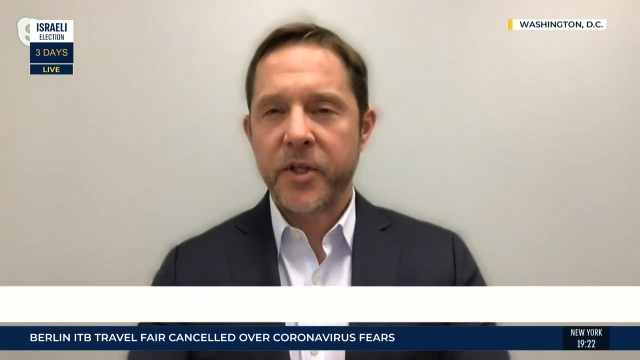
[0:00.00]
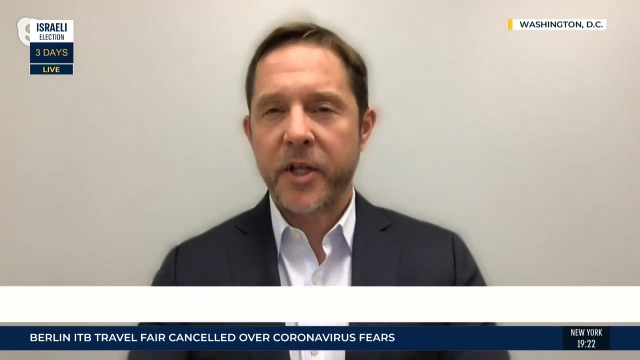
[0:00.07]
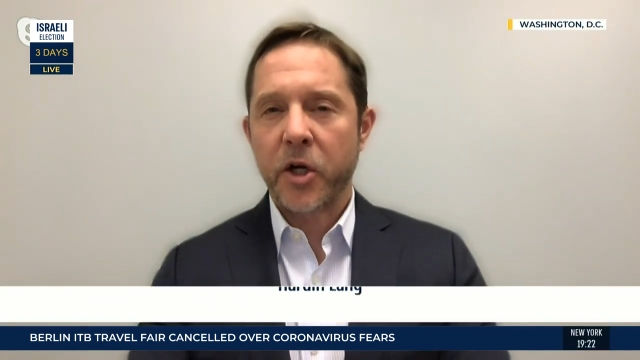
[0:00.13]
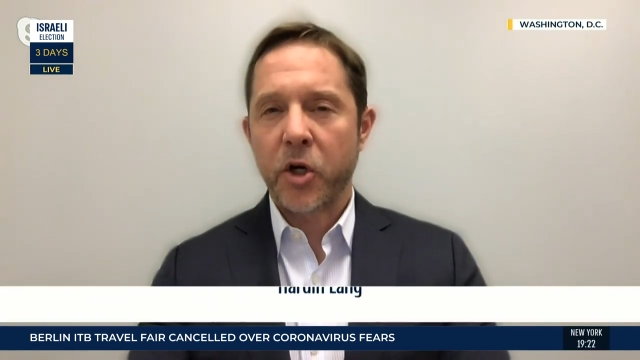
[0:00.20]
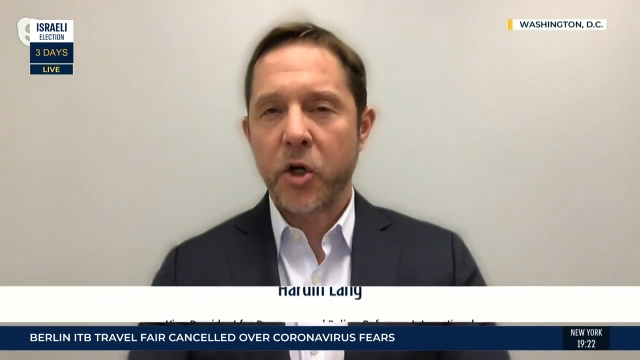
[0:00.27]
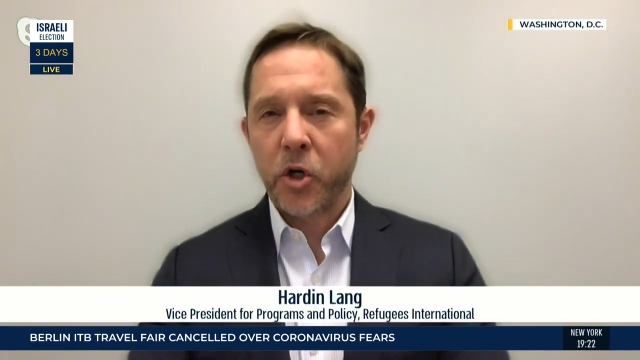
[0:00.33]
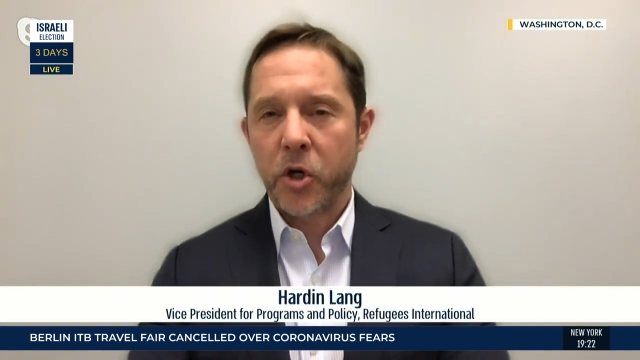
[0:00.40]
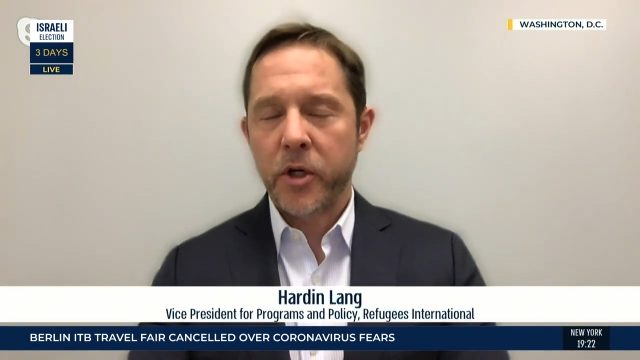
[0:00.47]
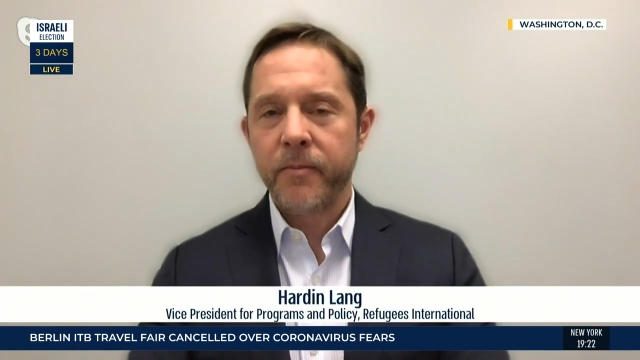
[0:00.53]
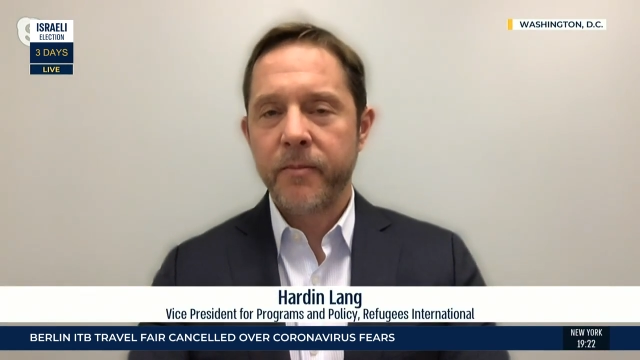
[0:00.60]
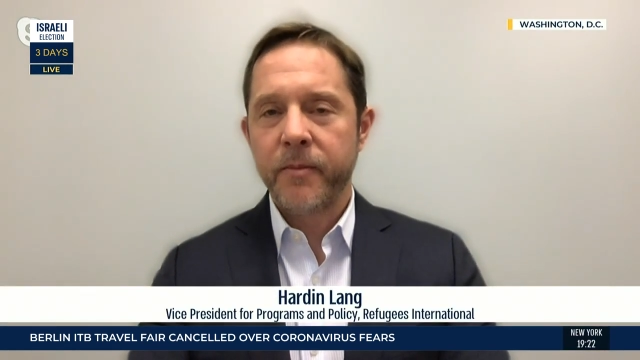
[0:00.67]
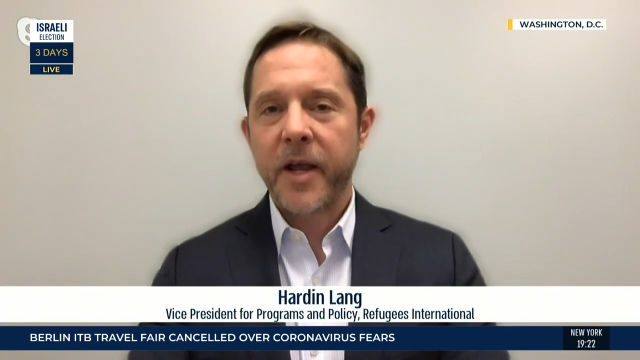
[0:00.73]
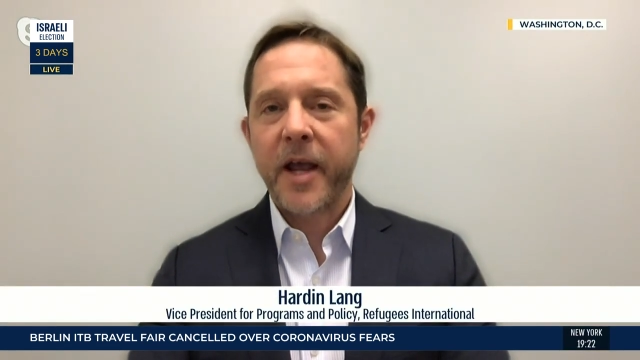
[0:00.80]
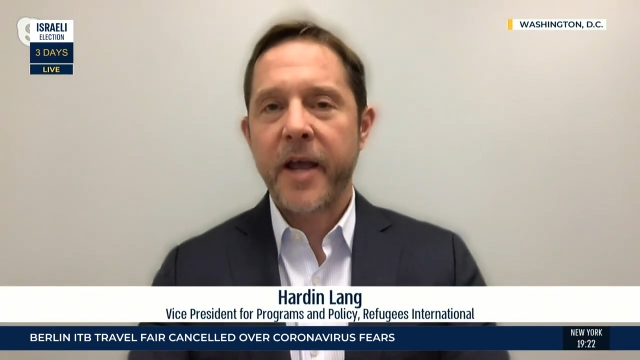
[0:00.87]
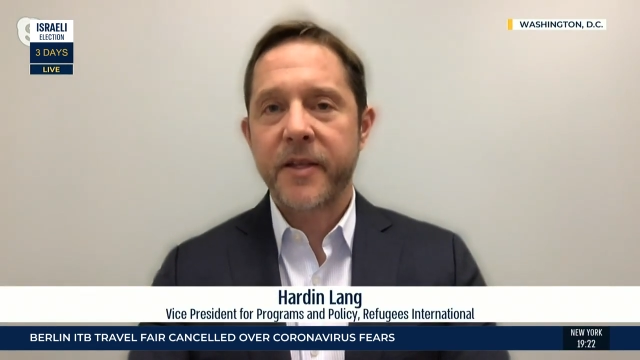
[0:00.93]
that it
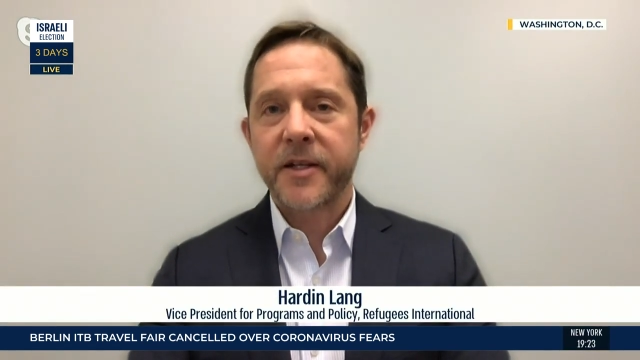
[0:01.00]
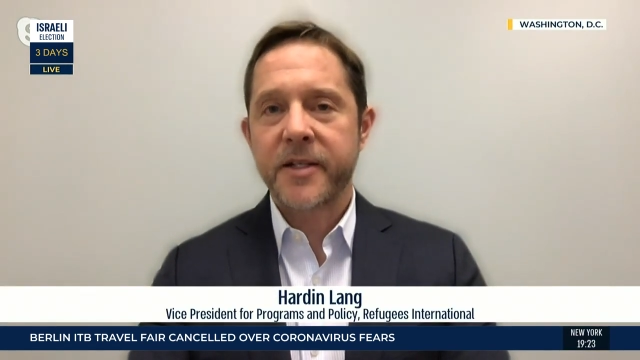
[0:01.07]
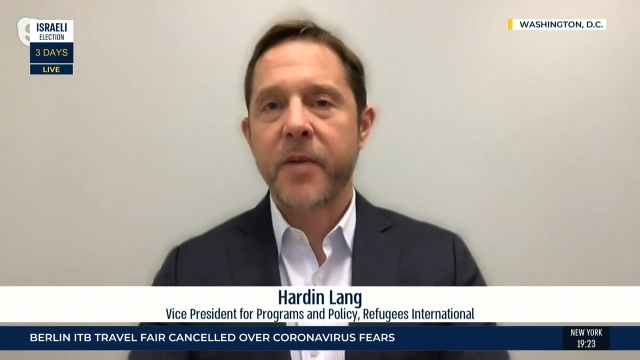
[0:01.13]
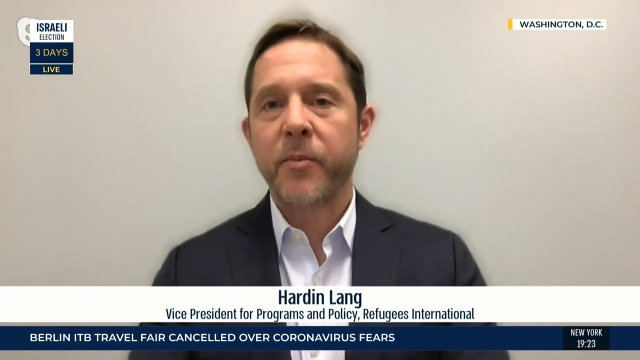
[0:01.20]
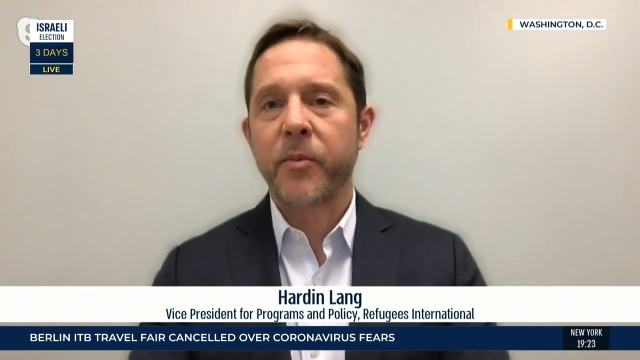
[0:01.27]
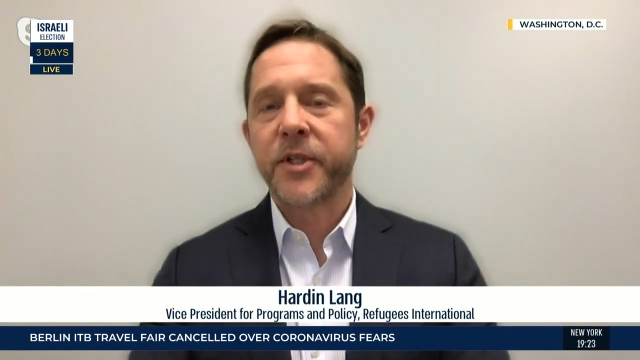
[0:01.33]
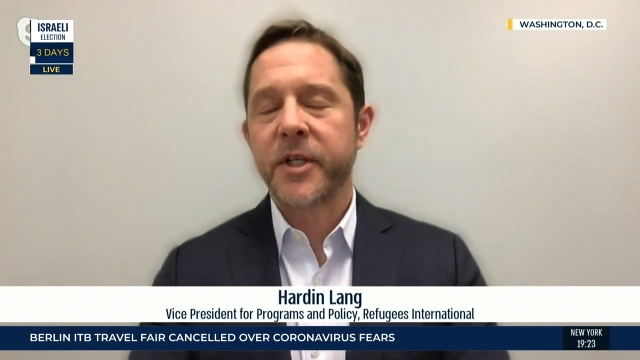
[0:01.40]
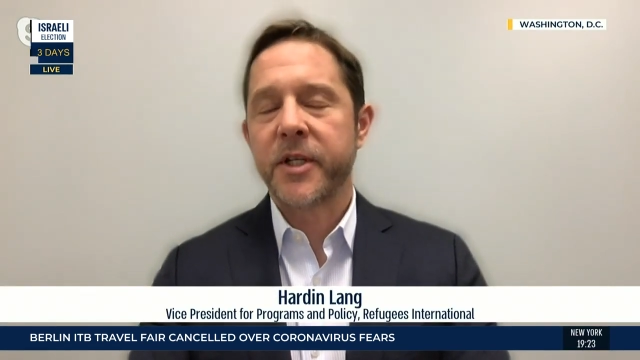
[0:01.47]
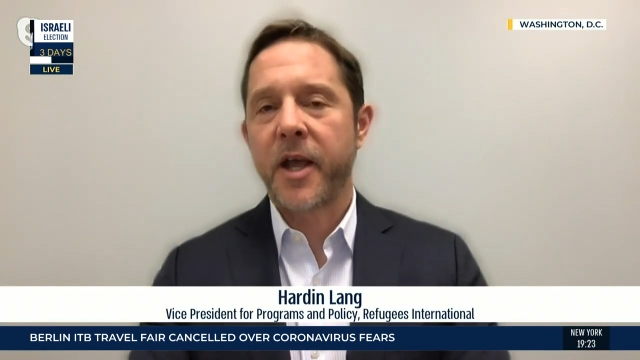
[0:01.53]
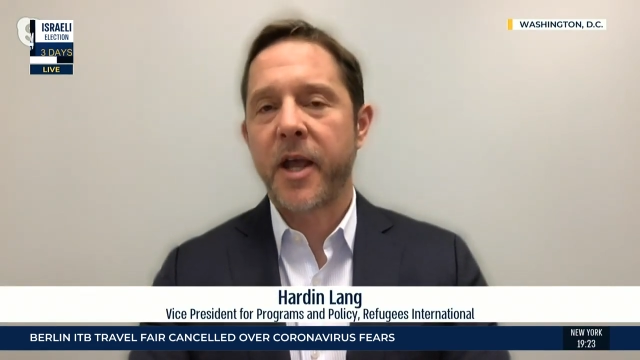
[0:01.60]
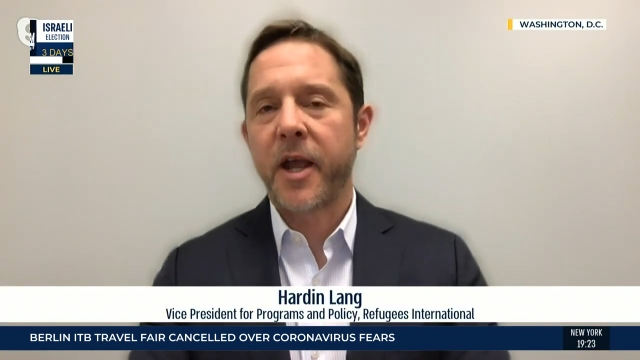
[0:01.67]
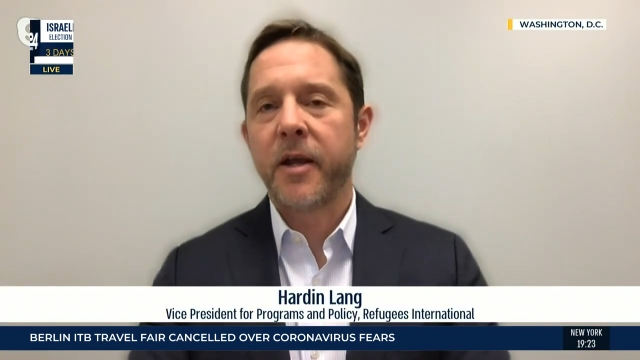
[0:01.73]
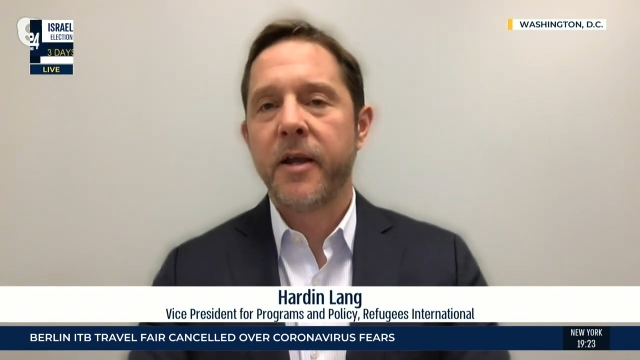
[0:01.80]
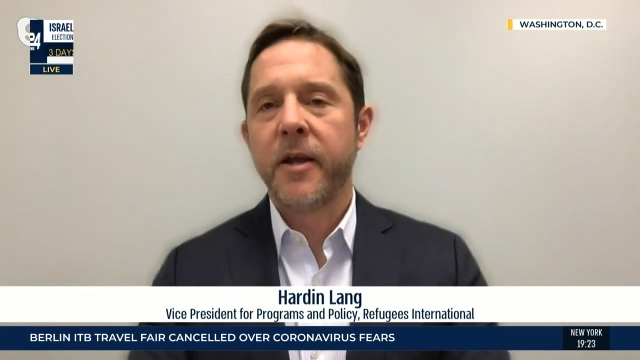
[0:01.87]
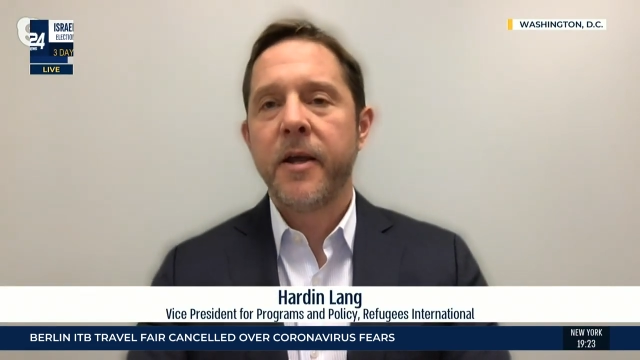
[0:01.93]
could at the table
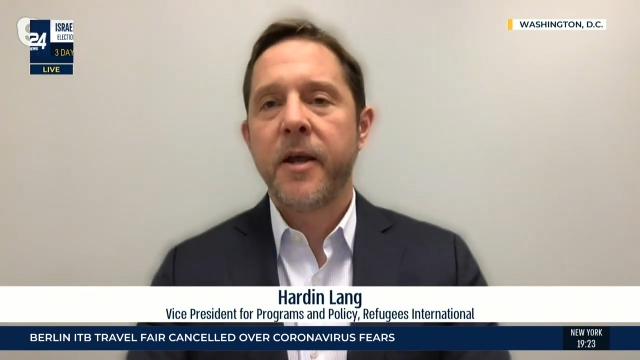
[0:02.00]
today.